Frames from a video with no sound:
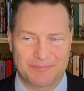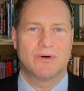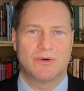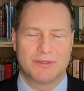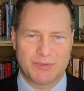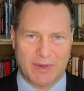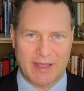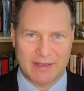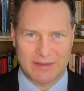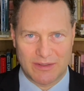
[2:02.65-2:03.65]
Old
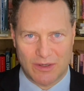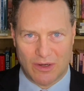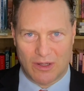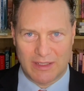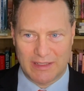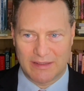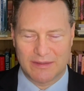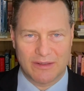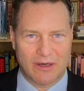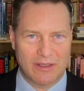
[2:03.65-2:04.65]
Hwang,
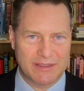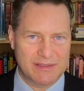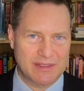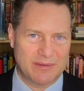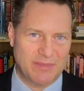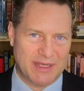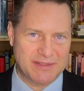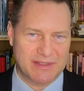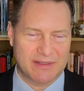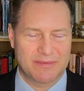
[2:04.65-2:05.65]
Ollie's son
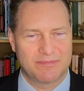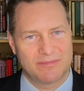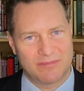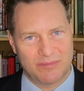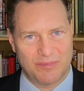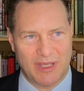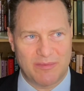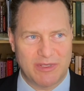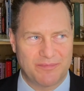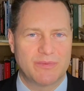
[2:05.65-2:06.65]
Mansik,
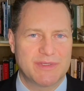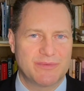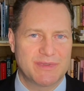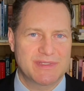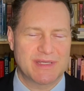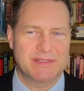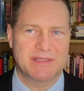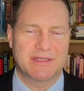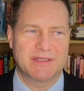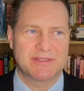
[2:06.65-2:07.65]
baby. We sense
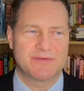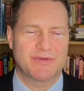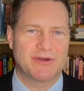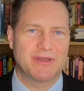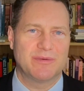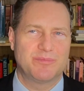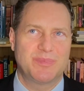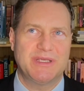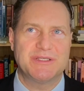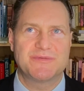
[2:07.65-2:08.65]
that it is a very
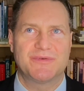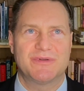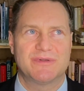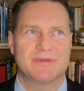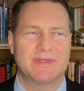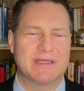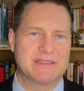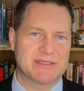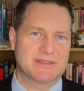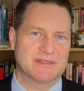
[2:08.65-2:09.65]
peaceful
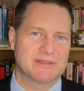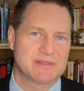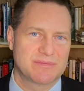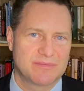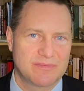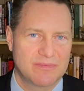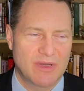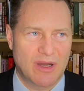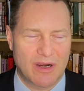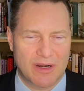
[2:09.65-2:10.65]
existence.
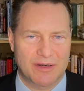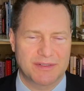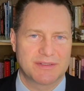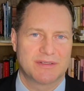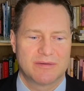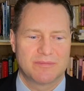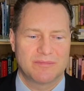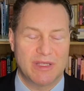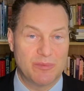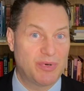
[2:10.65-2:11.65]
Hard,
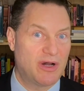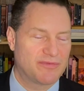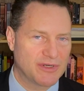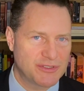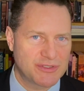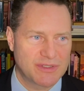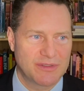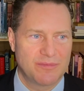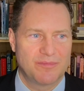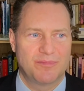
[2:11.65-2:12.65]
impoverished,
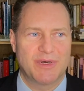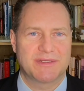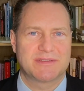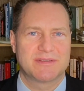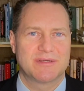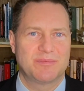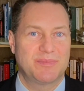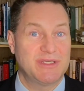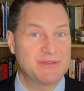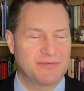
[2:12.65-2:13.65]
but
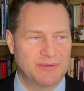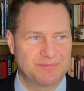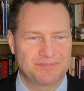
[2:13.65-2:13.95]
peaceful.